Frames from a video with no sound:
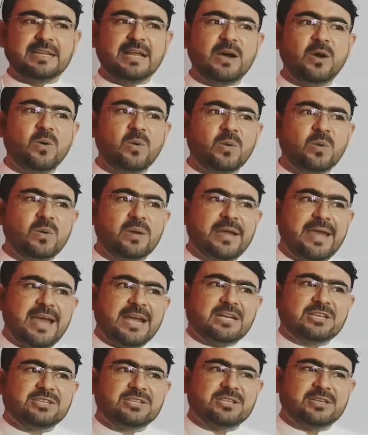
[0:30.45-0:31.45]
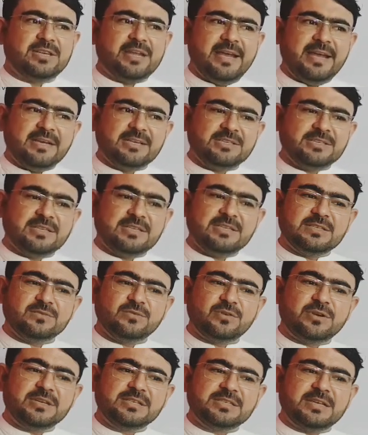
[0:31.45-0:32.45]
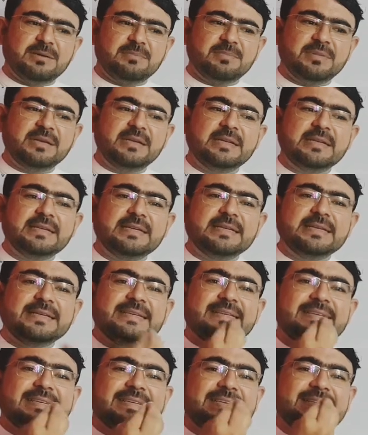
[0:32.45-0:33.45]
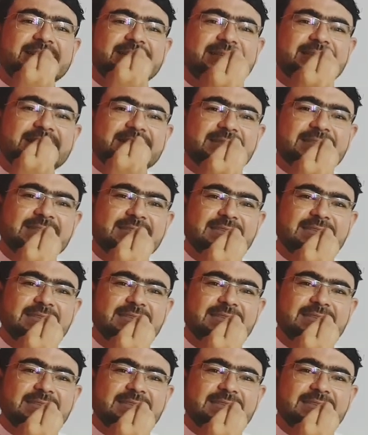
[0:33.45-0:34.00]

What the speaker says: Now action is, for example, eat